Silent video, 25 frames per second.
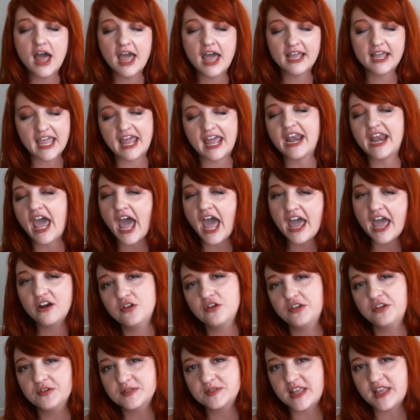Again, I
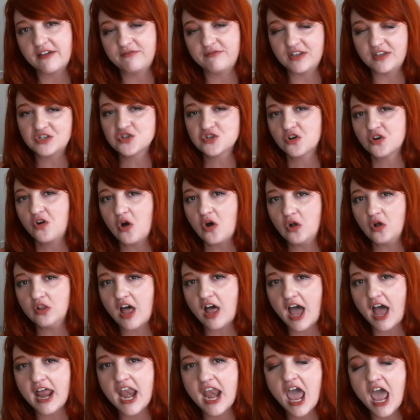don't use that feature a whole
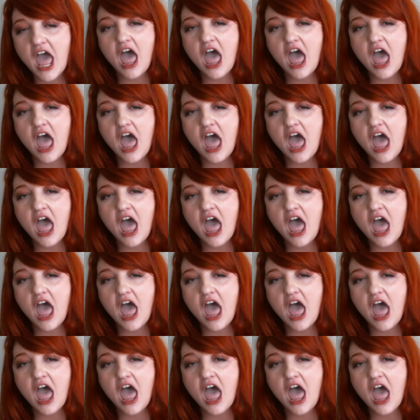lot.